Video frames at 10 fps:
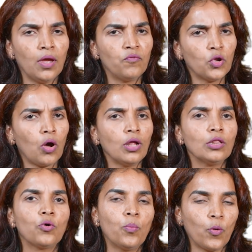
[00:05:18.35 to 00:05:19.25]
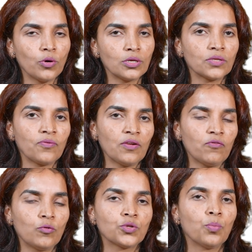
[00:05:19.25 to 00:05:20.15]
We all know Porter's 5
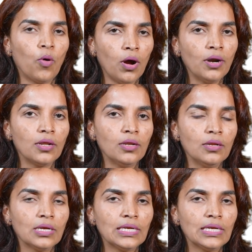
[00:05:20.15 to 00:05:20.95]
force model